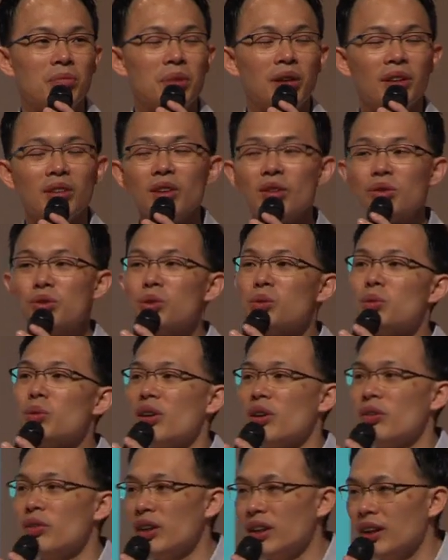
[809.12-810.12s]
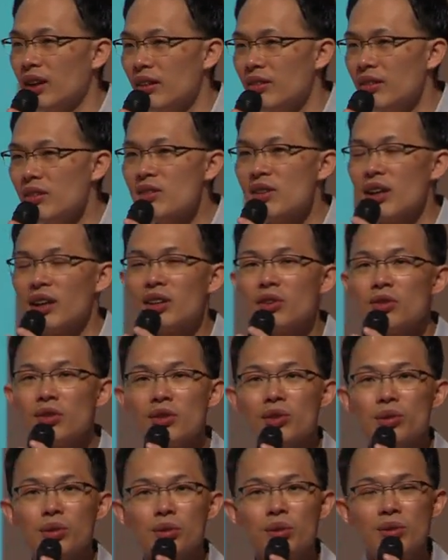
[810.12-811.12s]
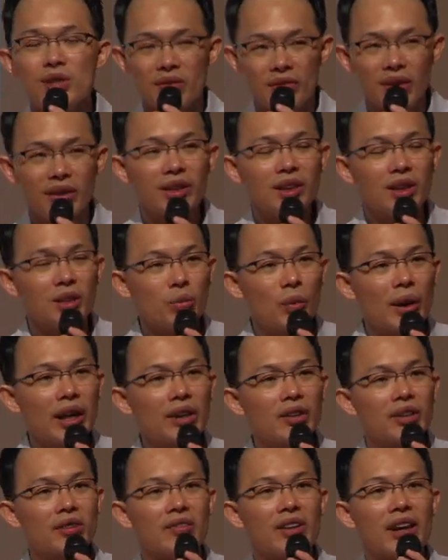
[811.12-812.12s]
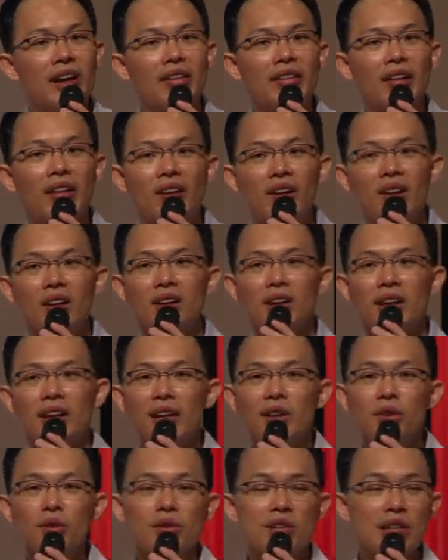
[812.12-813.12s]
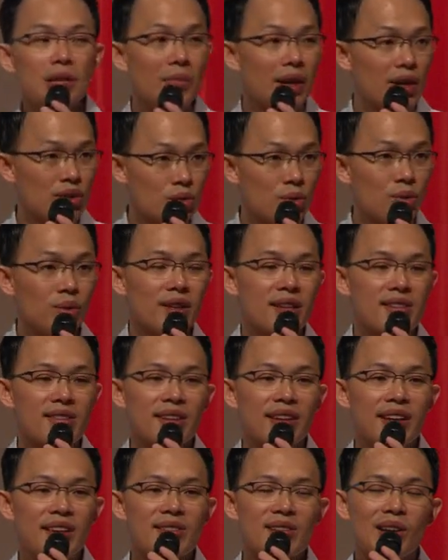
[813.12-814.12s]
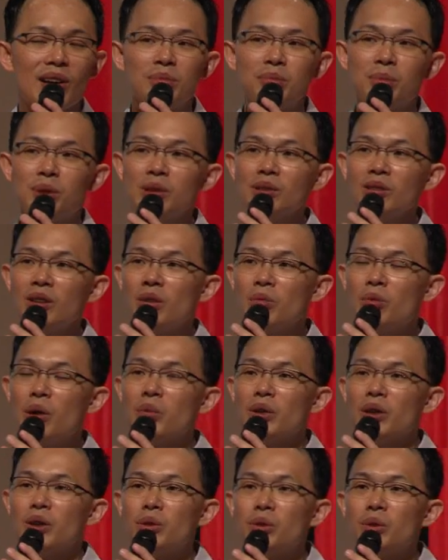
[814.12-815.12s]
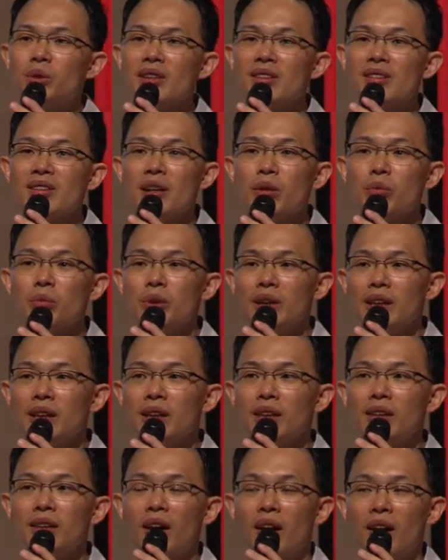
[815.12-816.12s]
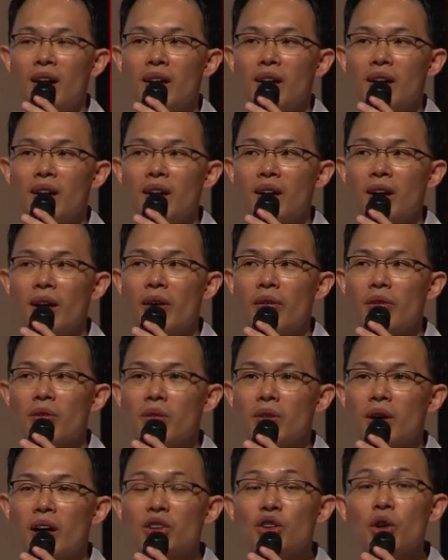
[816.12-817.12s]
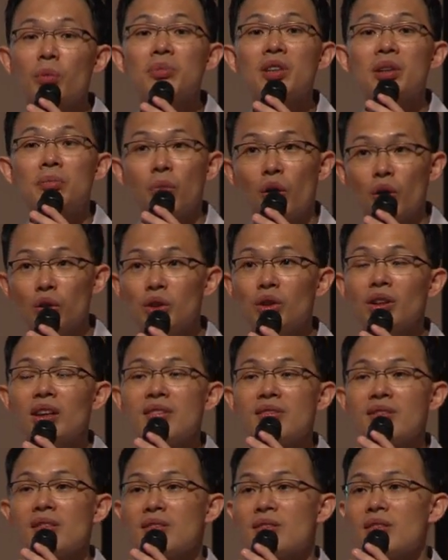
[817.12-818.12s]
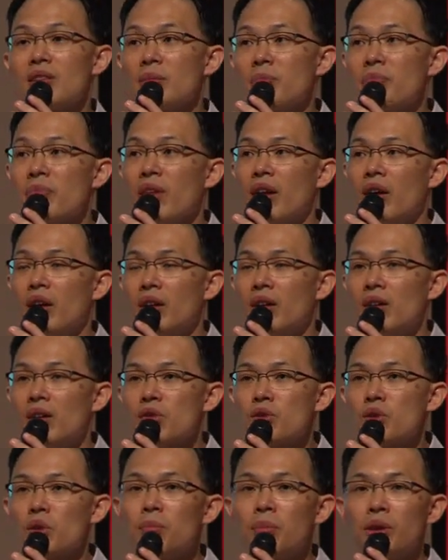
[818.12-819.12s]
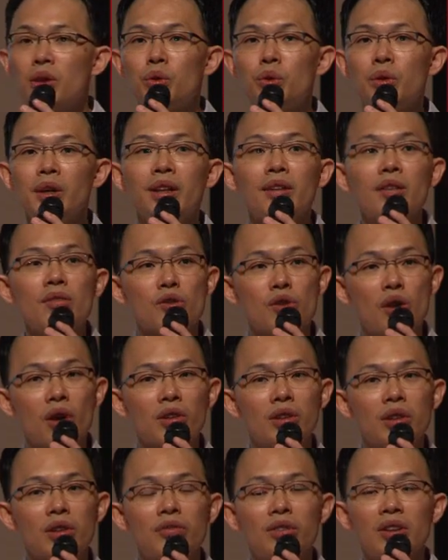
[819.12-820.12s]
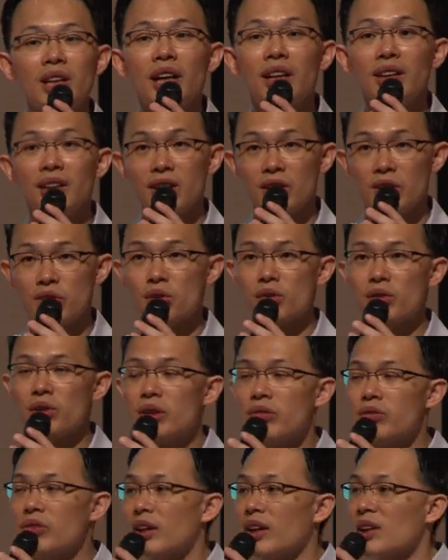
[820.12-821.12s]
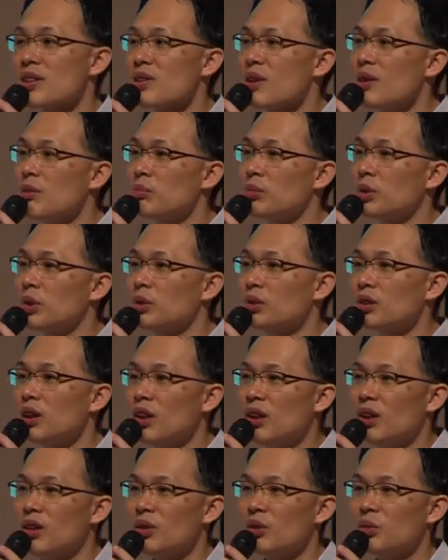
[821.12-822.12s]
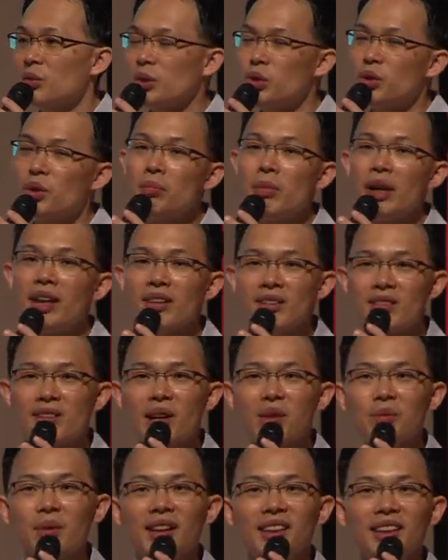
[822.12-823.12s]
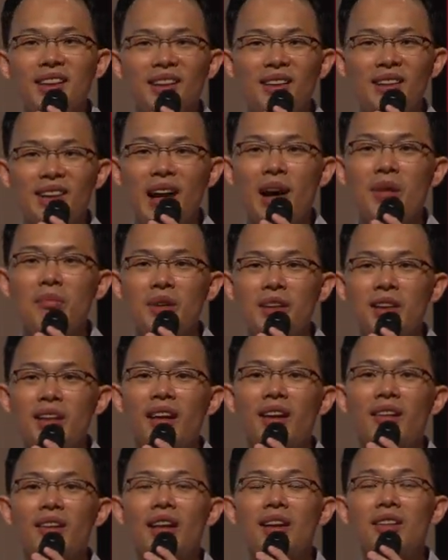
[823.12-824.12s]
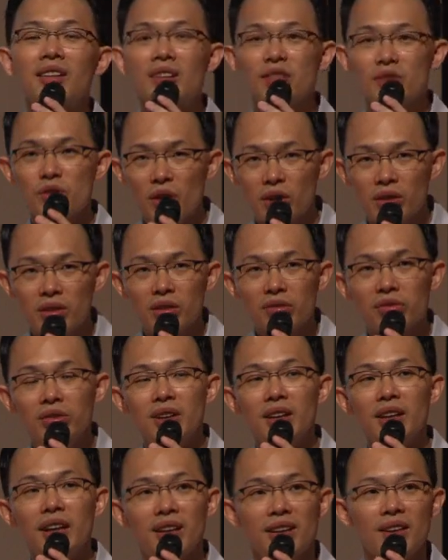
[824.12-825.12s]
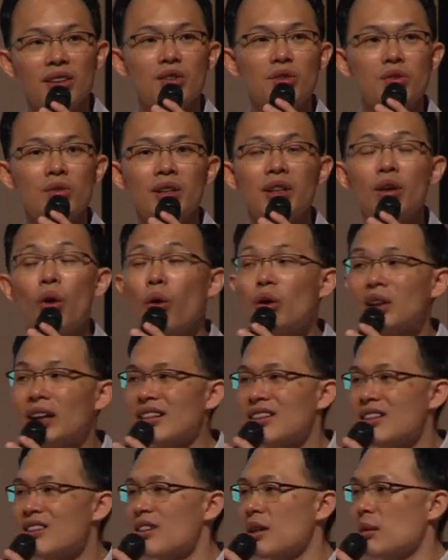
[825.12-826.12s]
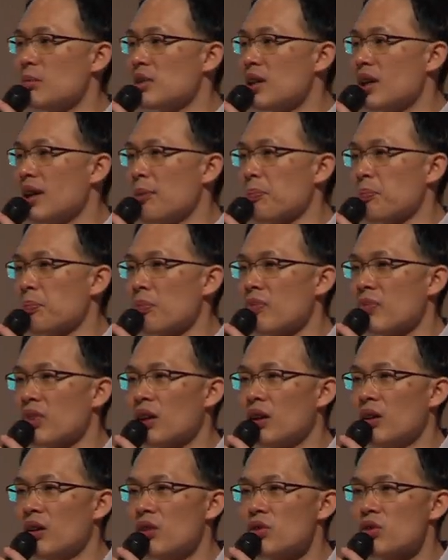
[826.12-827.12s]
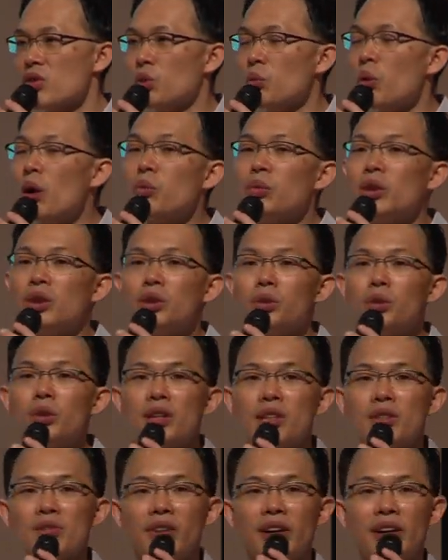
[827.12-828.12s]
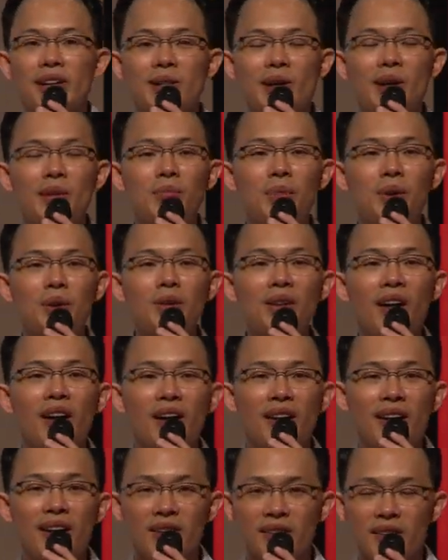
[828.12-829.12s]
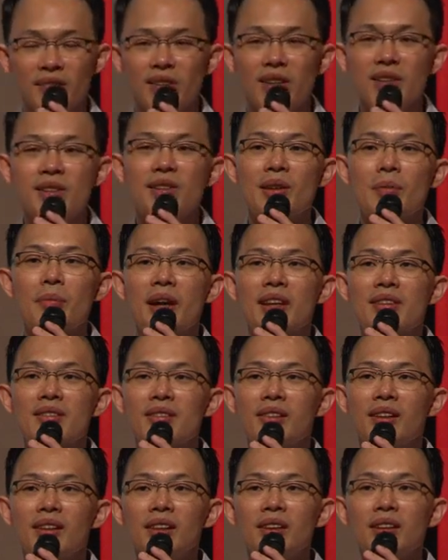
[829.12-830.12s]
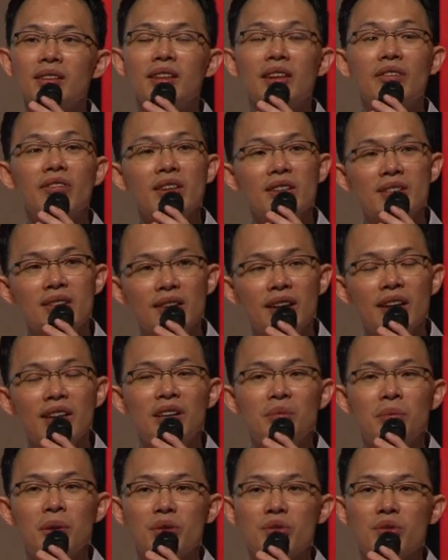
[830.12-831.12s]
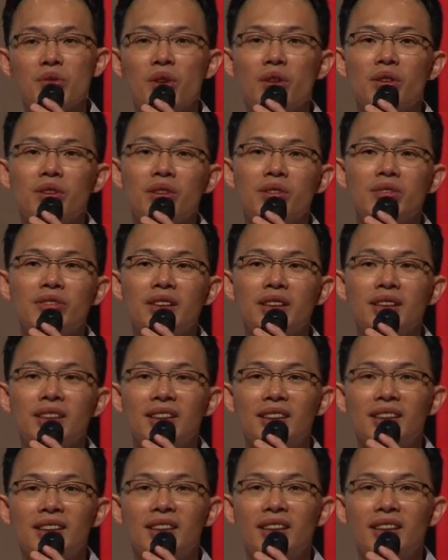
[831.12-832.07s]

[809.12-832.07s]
But not to worry. I think secondary schools are very aware of that. Again, using my school as an example, what we do is that we adopt a modular system. So between geography and history, for example, we don't make a Sec 1 kid come in and learn geography and history all at the same time. So what we do is, for example, in the first semester, they first learn about geography.